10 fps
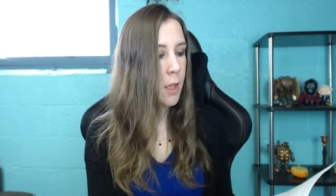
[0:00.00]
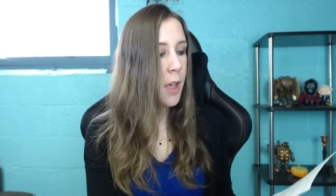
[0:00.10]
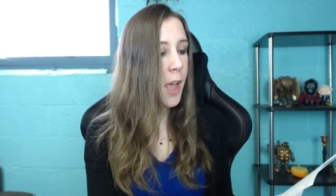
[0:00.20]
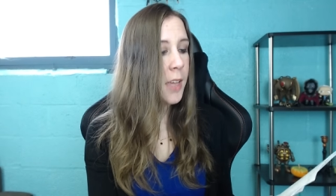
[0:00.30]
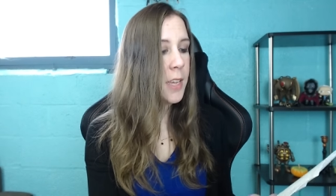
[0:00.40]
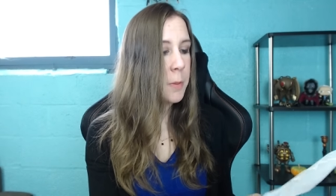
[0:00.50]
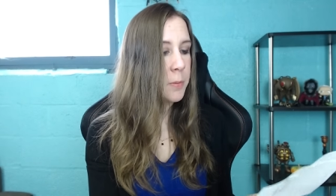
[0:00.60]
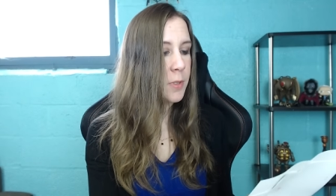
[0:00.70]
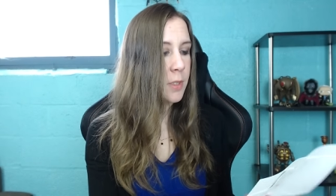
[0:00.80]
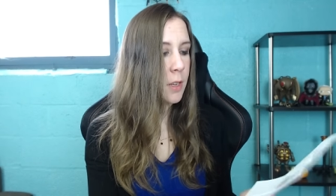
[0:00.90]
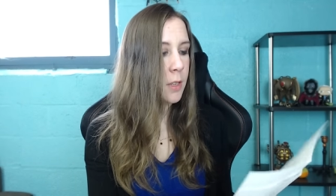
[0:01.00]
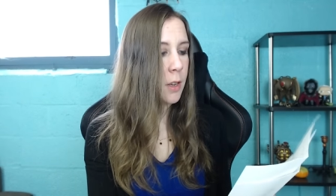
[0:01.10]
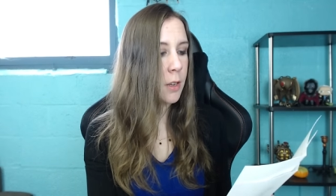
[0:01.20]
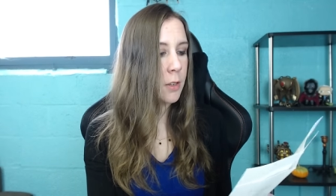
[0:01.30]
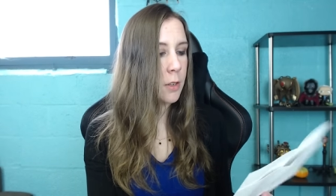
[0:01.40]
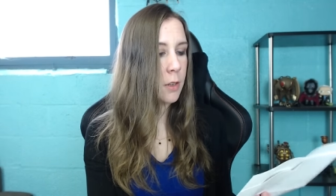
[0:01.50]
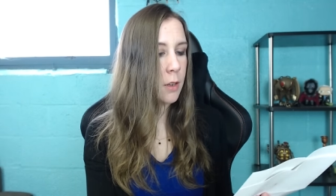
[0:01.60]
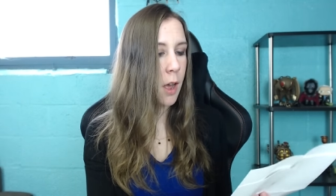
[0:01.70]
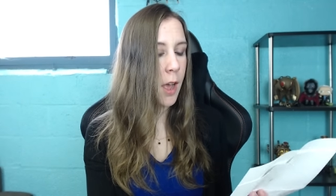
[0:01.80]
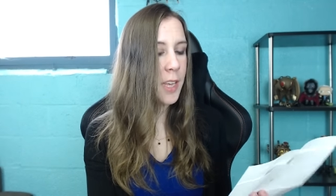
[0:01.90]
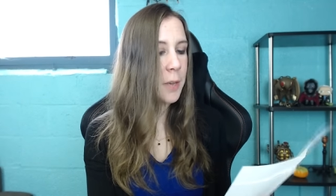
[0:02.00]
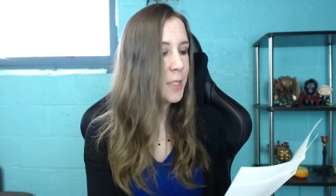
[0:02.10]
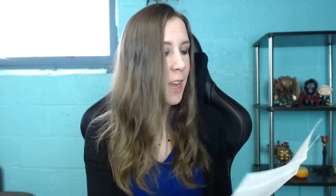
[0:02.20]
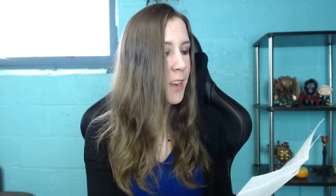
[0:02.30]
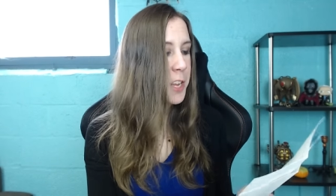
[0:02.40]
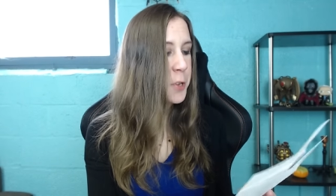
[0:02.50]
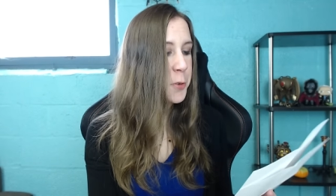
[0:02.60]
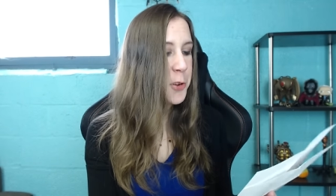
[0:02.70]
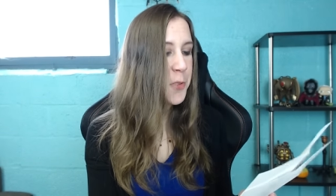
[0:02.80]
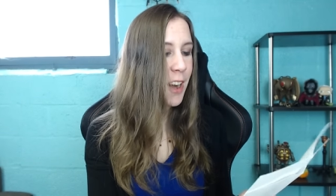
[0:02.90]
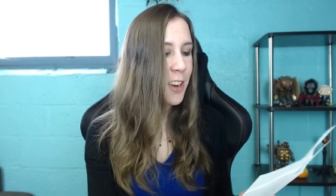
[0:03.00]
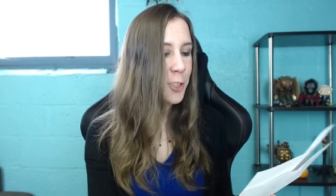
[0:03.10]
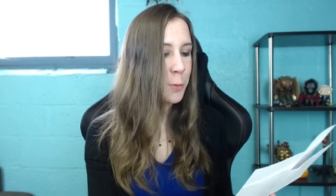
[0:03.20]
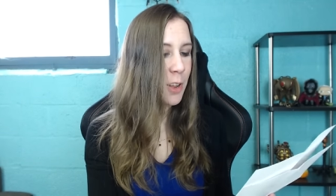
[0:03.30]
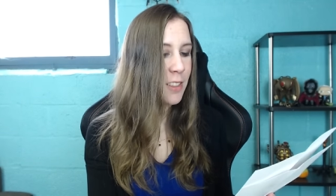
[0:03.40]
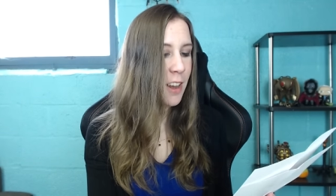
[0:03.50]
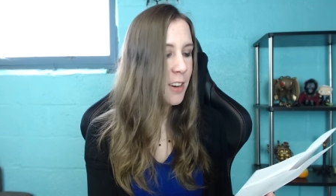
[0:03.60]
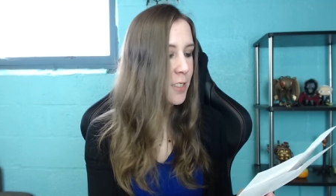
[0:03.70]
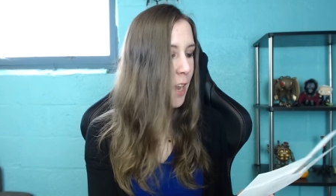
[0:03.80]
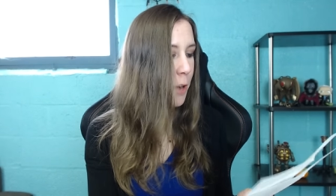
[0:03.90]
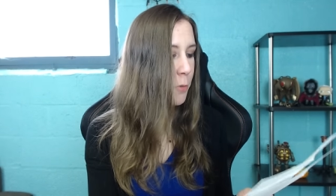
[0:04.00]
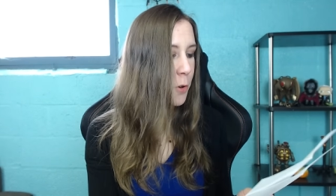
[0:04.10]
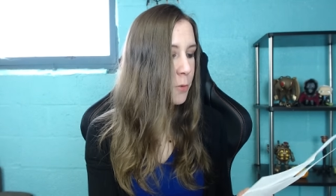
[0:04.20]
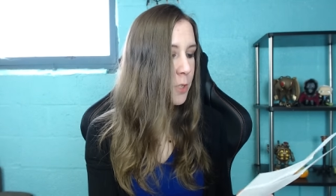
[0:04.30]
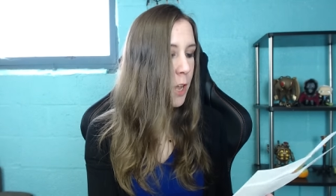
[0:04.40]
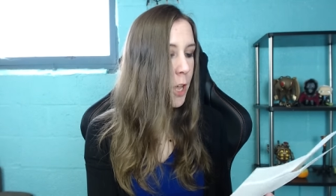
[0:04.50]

I keep I keep sending you two letters. One letters I wrote.